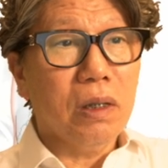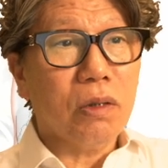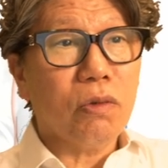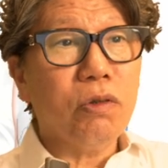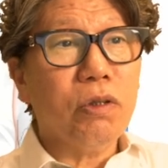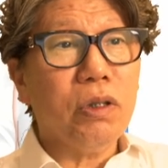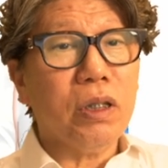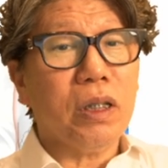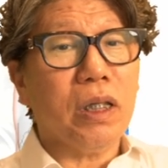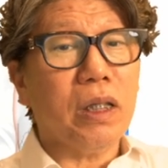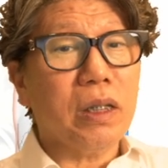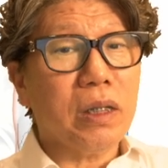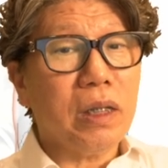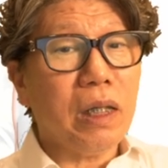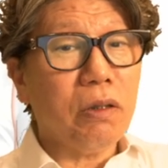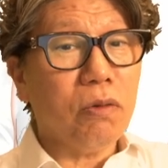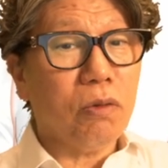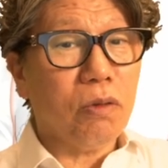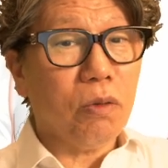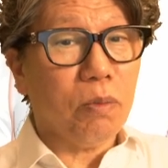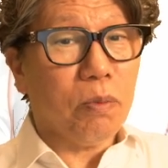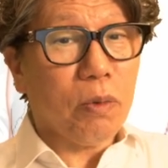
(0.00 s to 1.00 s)
In some
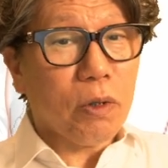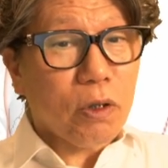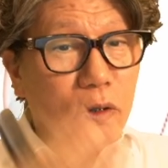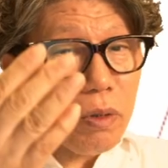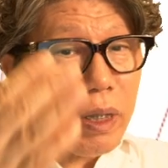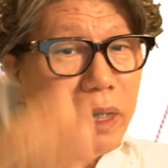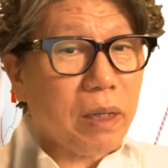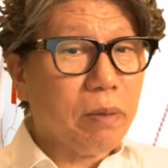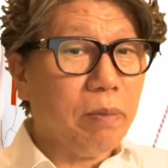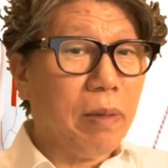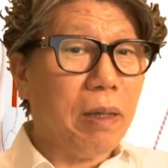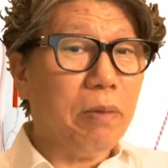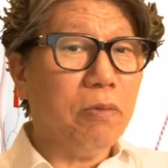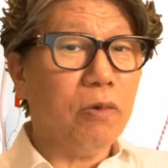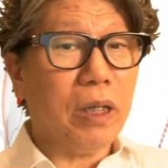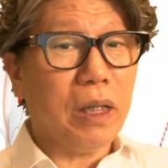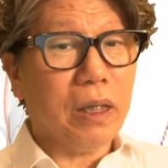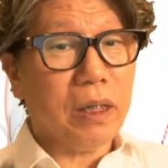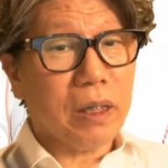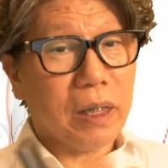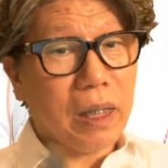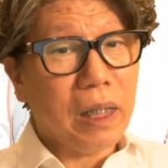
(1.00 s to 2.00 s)
cases, the cusps of
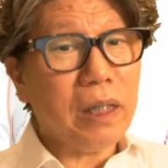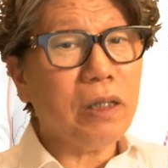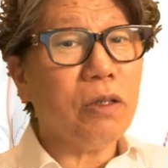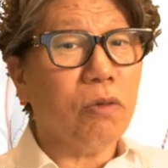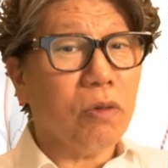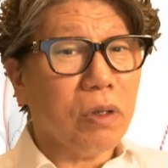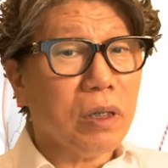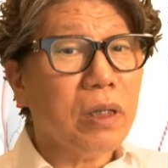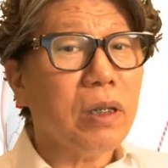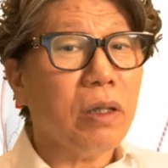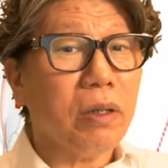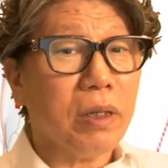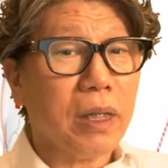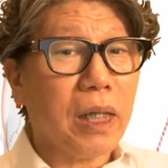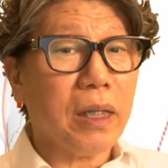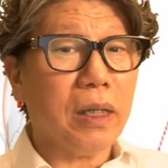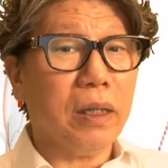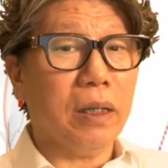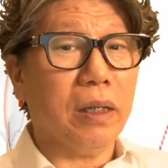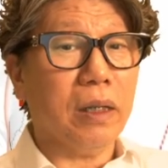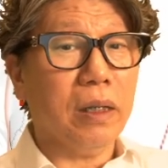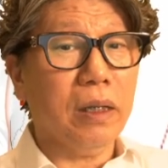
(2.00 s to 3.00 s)
molars are worn down more
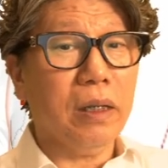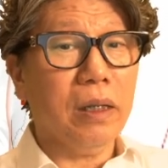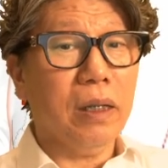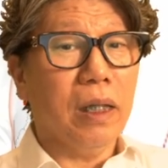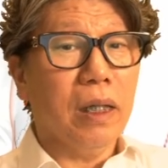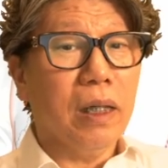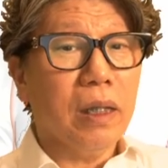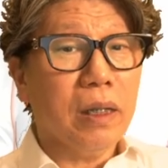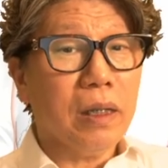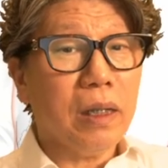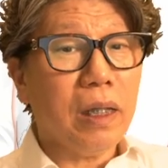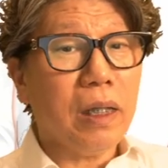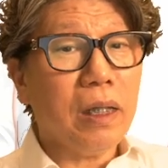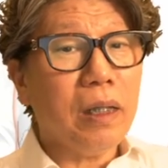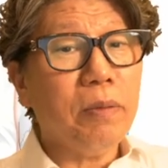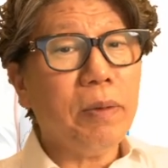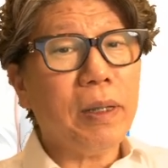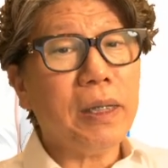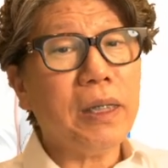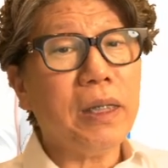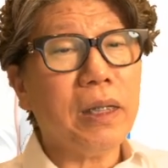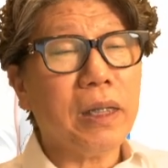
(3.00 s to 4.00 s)
pointedly. However,
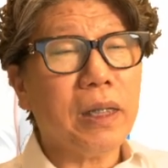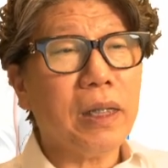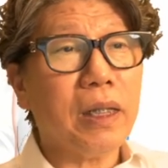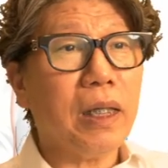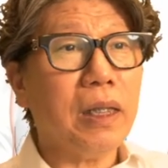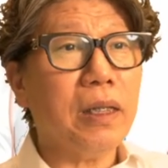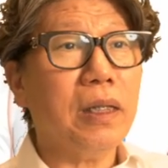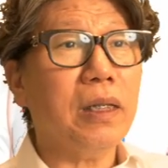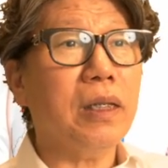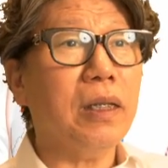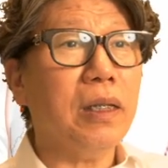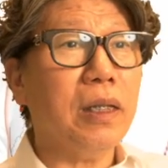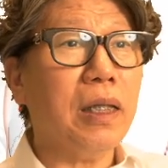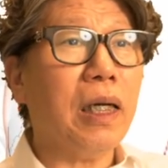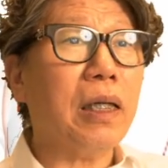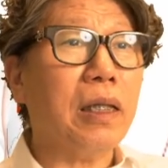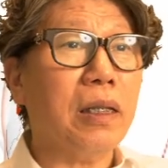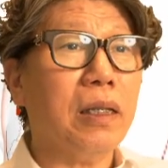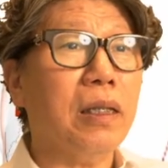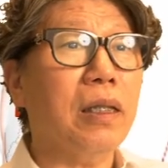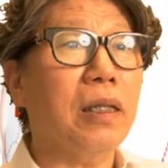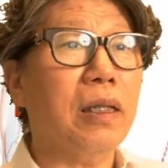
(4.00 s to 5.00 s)
let us first examine a
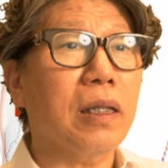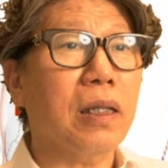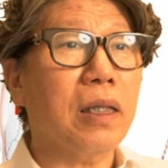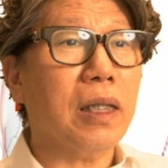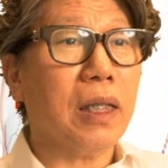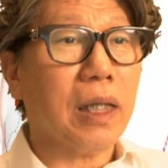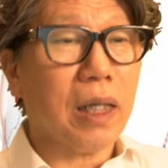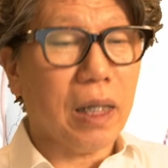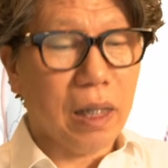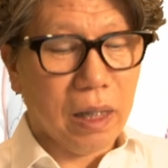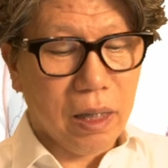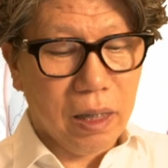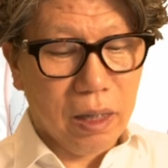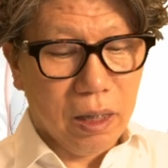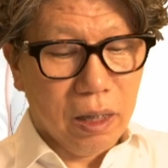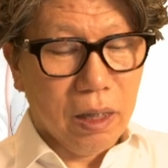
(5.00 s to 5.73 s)
typical case.